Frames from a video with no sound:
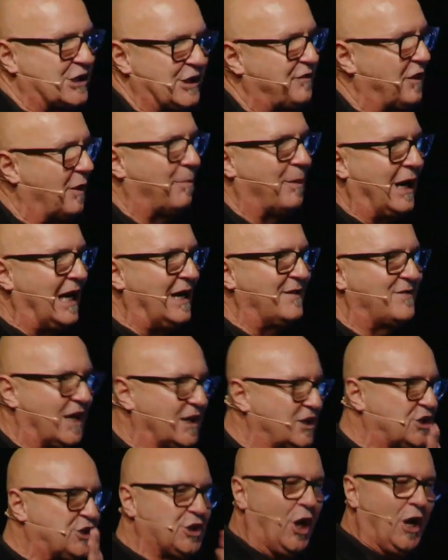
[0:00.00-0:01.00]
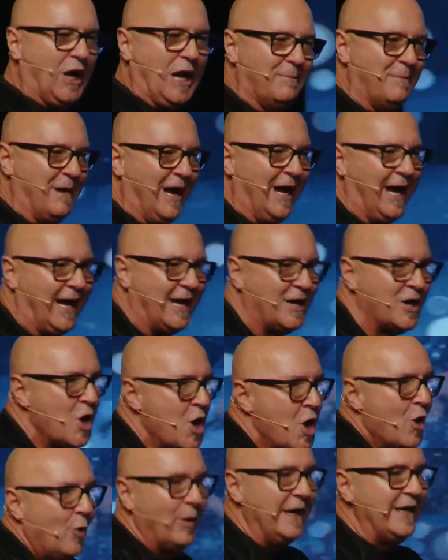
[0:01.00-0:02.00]
If you believe that, shout amen.
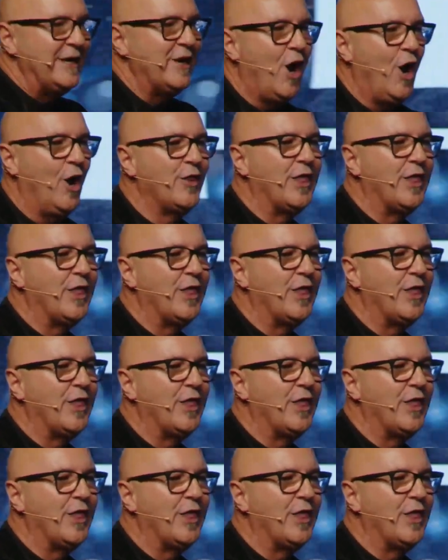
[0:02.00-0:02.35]
We know